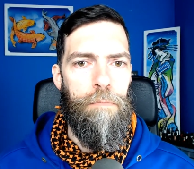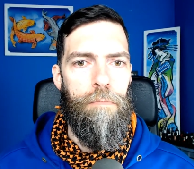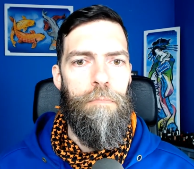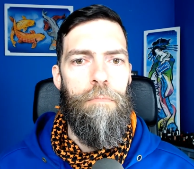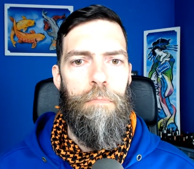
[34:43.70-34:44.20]

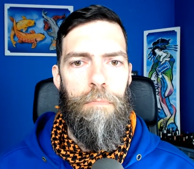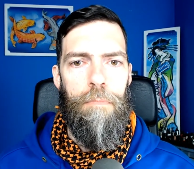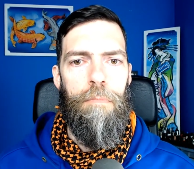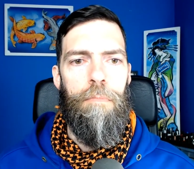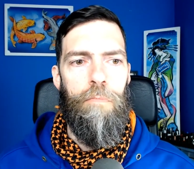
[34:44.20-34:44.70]

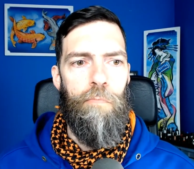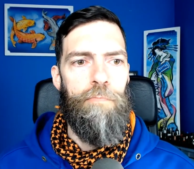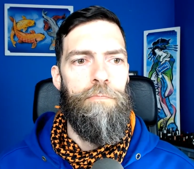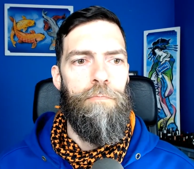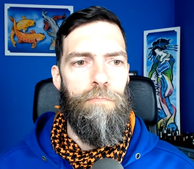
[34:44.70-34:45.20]

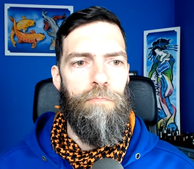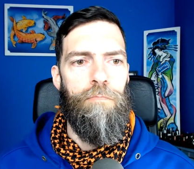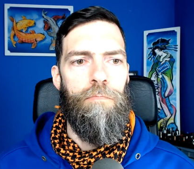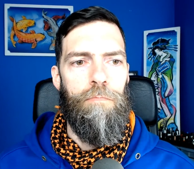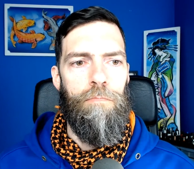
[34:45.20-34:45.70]

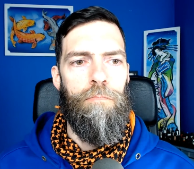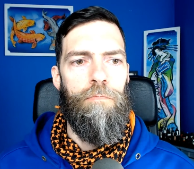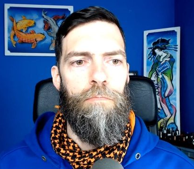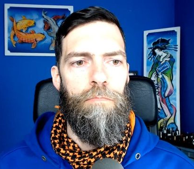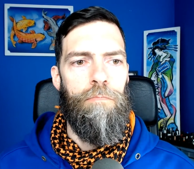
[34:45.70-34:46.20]

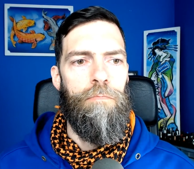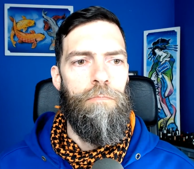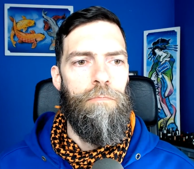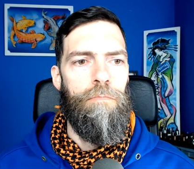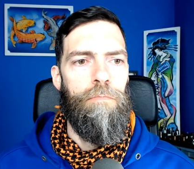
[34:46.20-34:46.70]

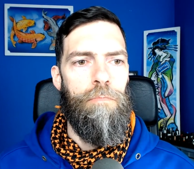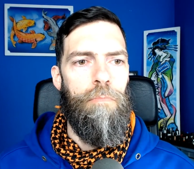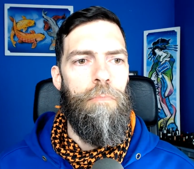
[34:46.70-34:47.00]
(no one is talking)